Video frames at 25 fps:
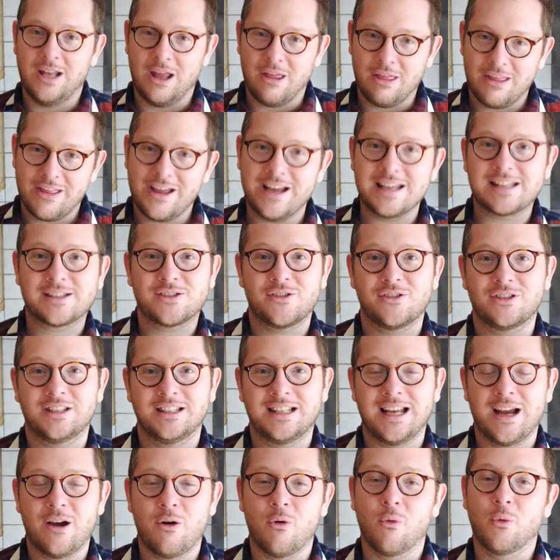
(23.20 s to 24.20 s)
Now that is
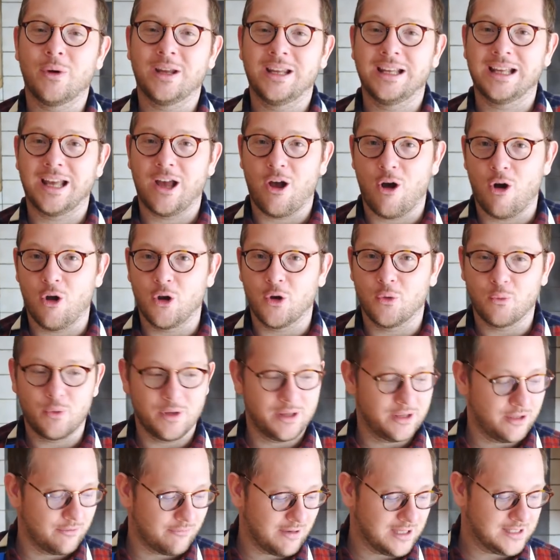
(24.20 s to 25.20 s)
sorted out, we can get on
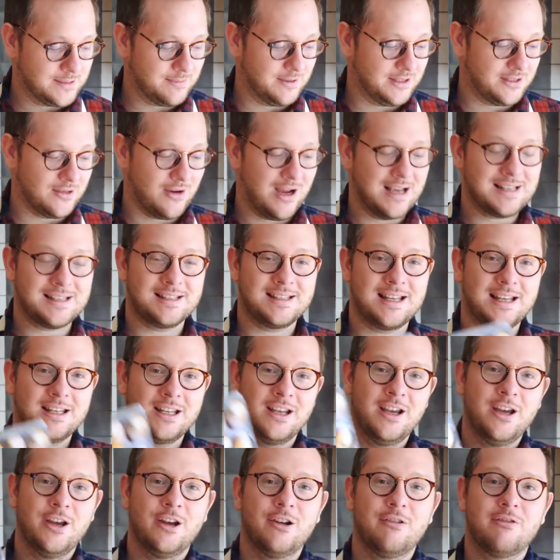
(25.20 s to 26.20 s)
with the recipe. So as I
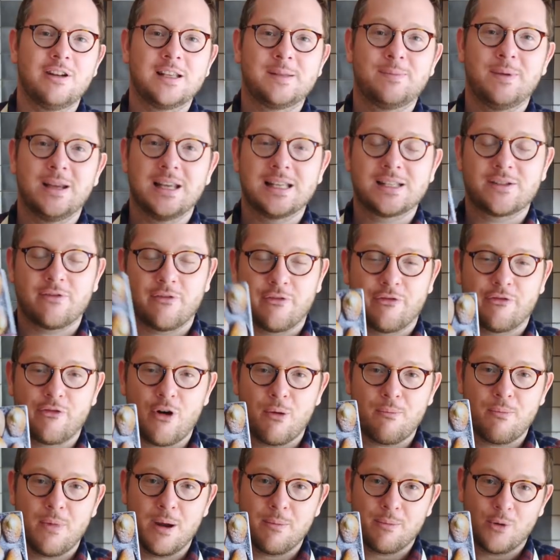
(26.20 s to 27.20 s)
said, recipe is
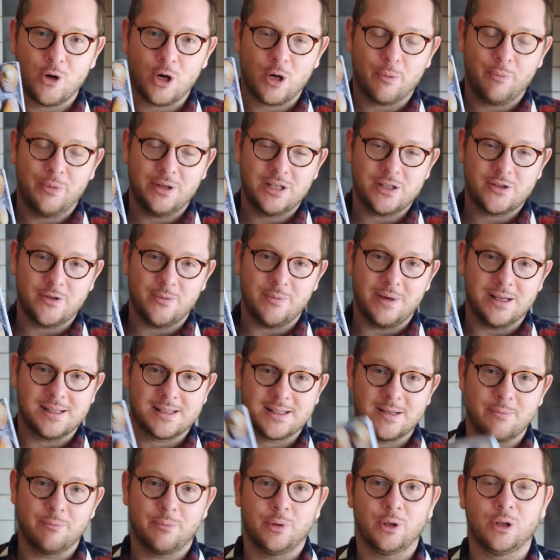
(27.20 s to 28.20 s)
from my book, Patisserie Made
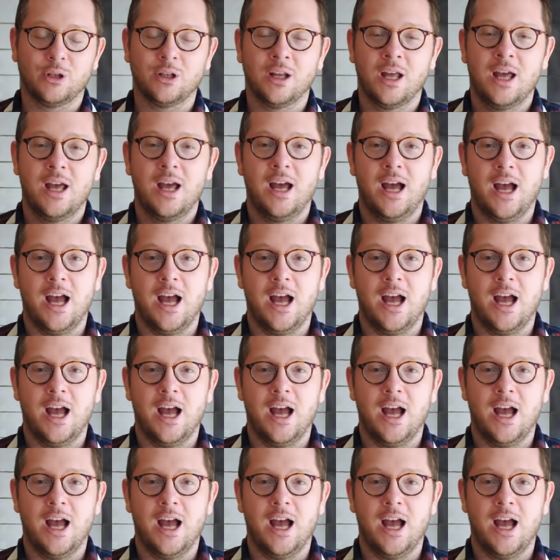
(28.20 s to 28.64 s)
Simple.